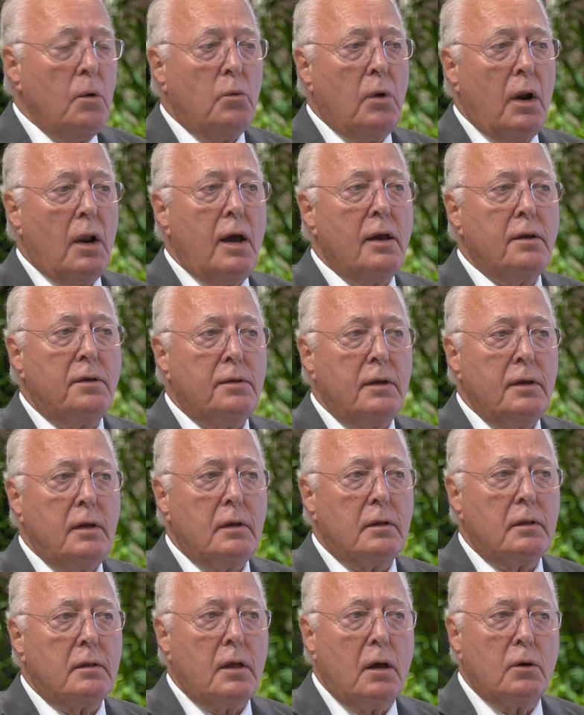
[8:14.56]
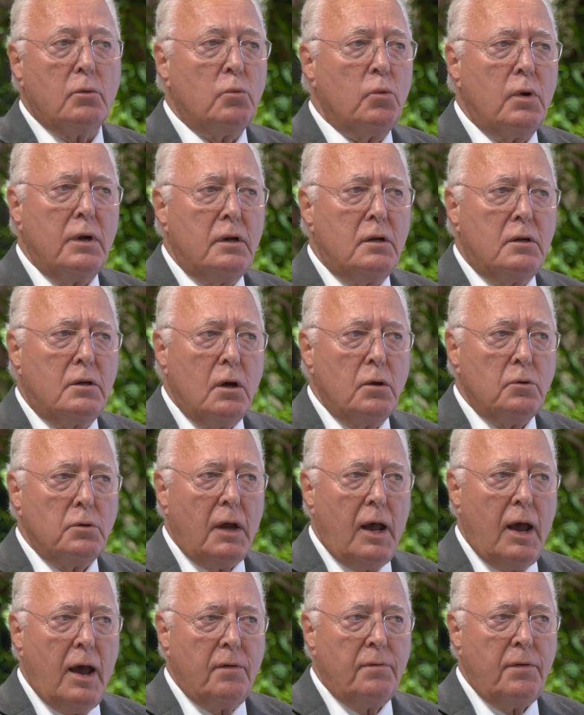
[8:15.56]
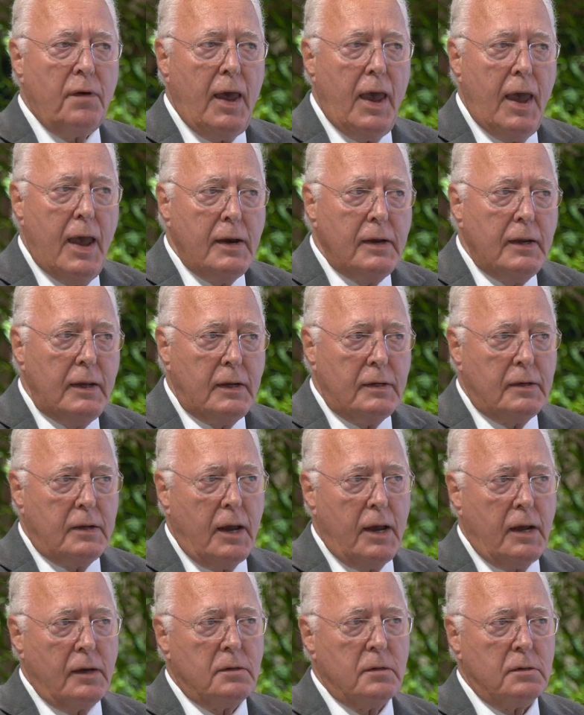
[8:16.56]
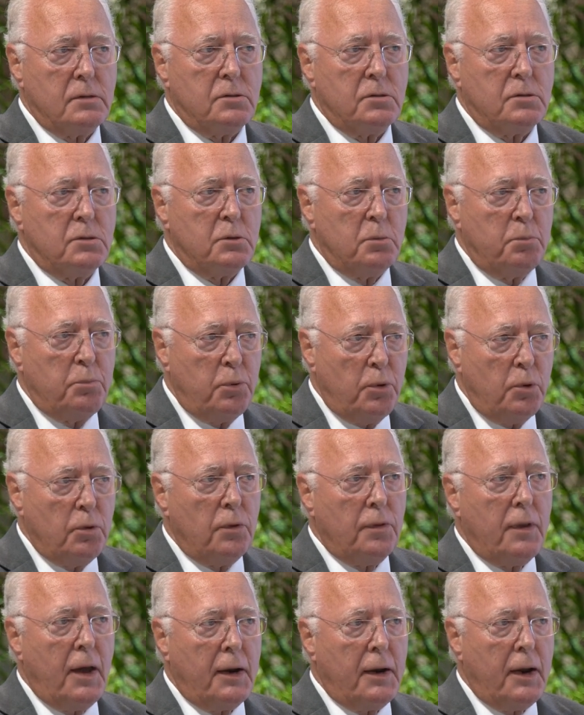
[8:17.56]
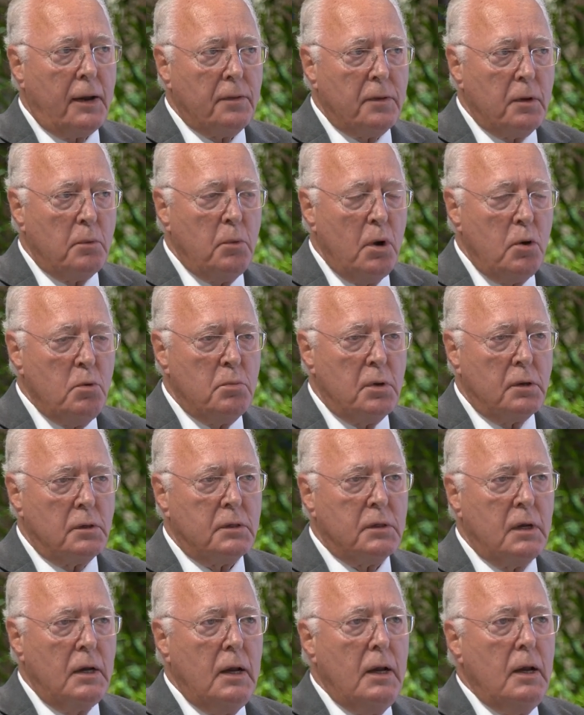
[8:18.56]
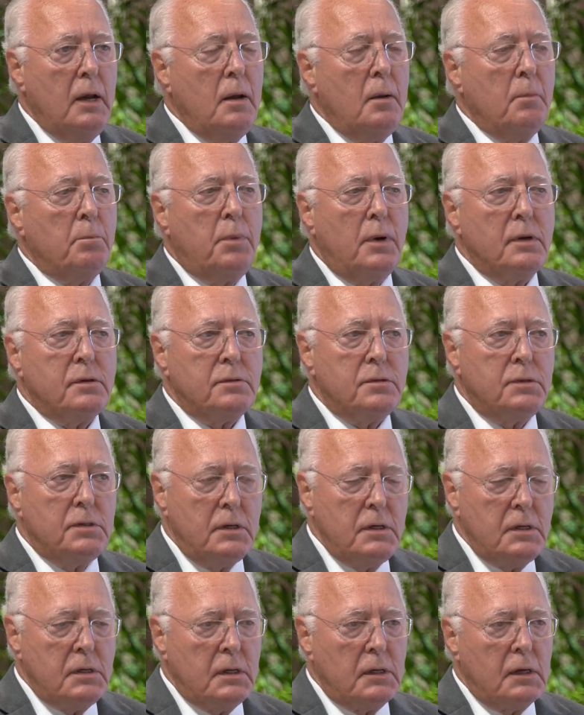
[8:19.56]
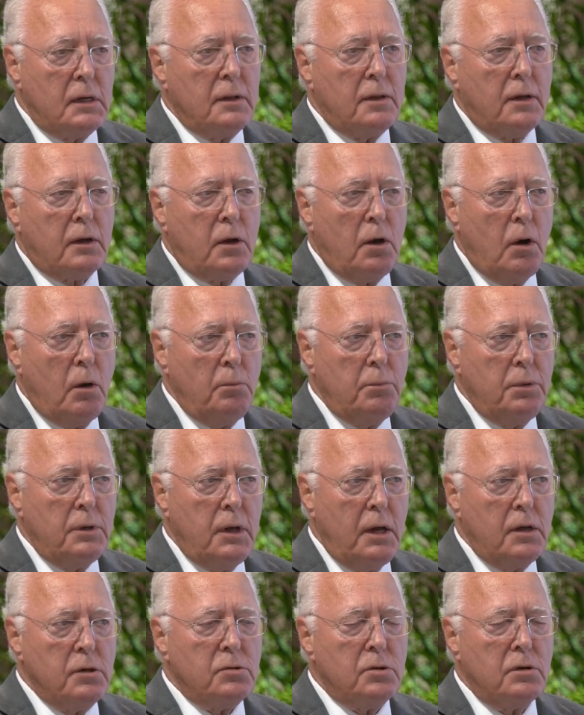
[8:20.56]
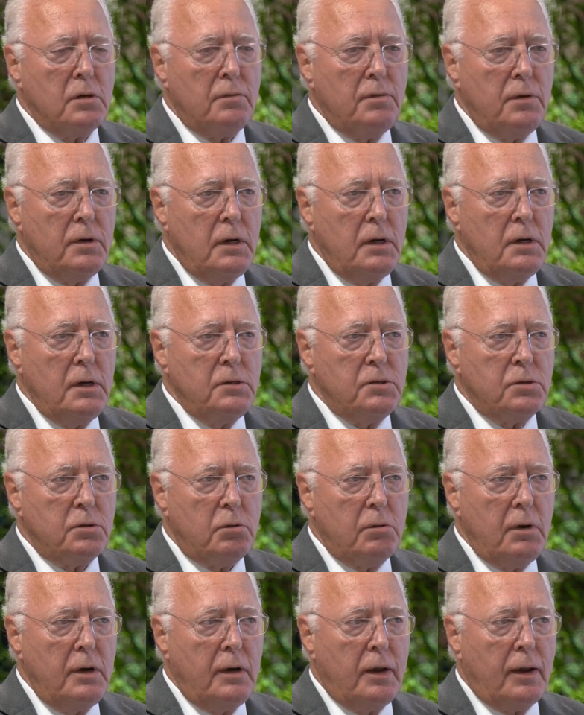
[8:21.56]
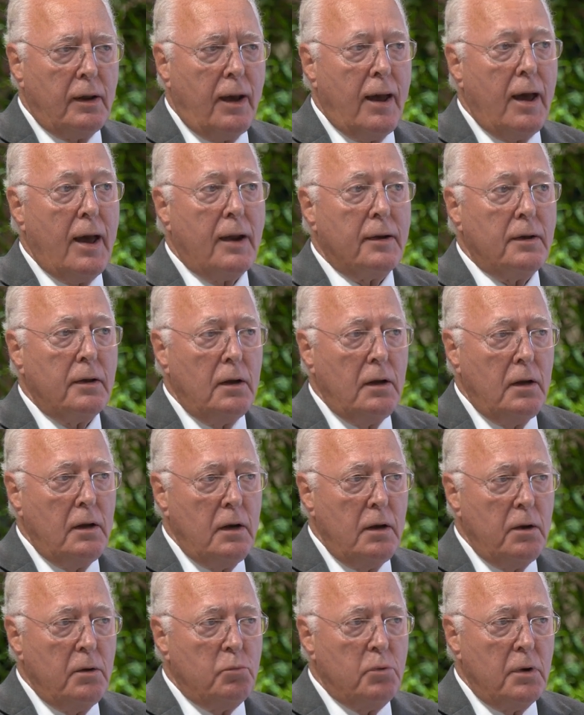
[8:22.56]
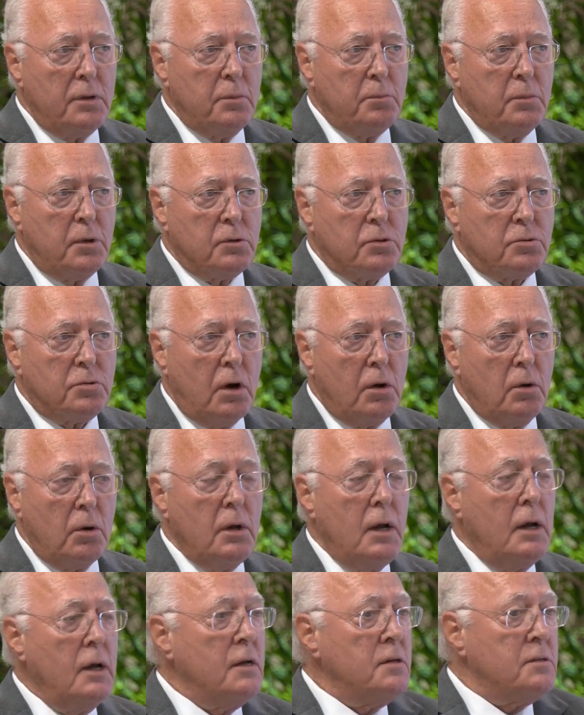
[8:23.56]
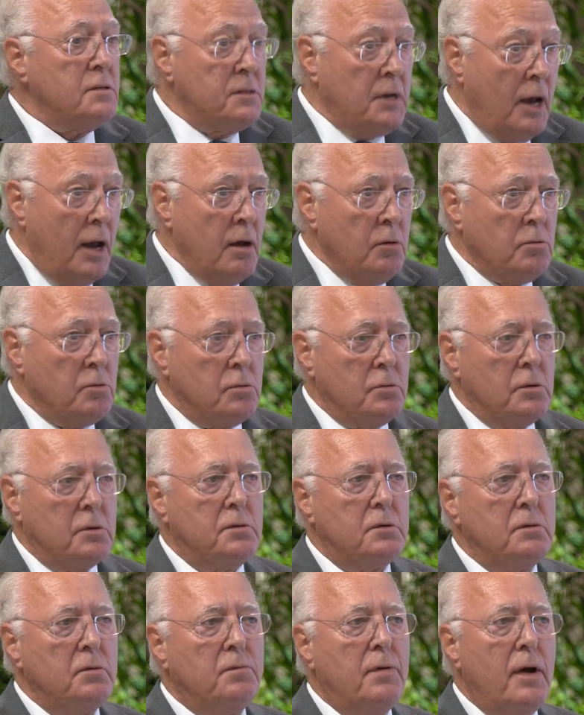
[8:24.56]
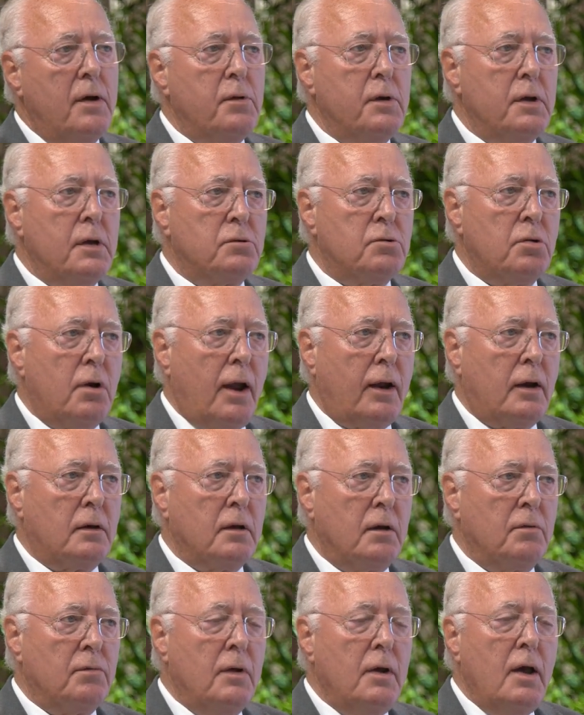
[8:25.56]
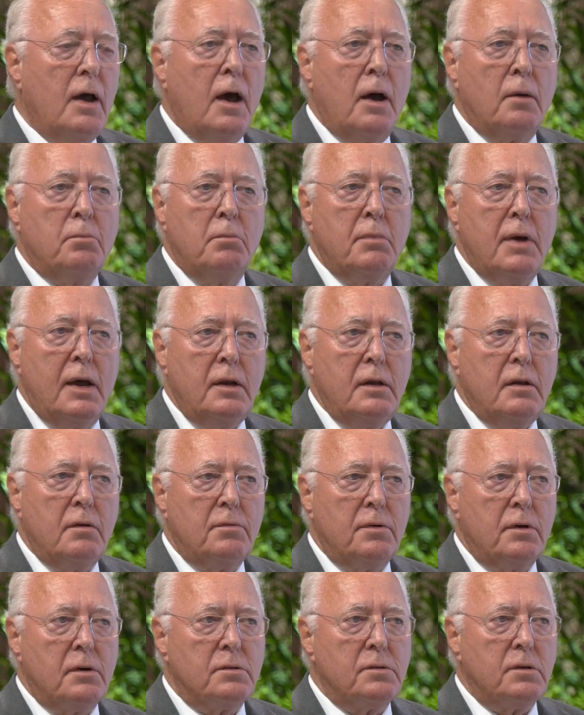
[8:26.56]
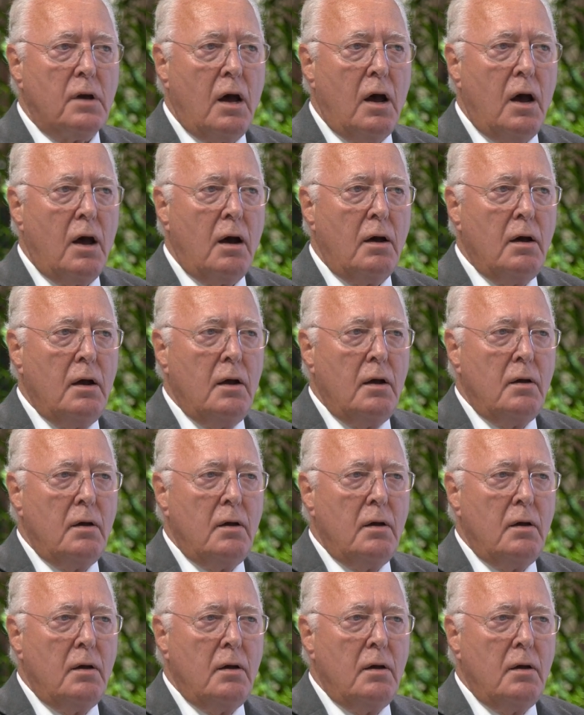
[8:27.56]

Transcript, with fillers: Well, I think that we don't have any data to support that at the moment, but certainly the combination of early screening and early rhythm control sounds very attractive, and many of us are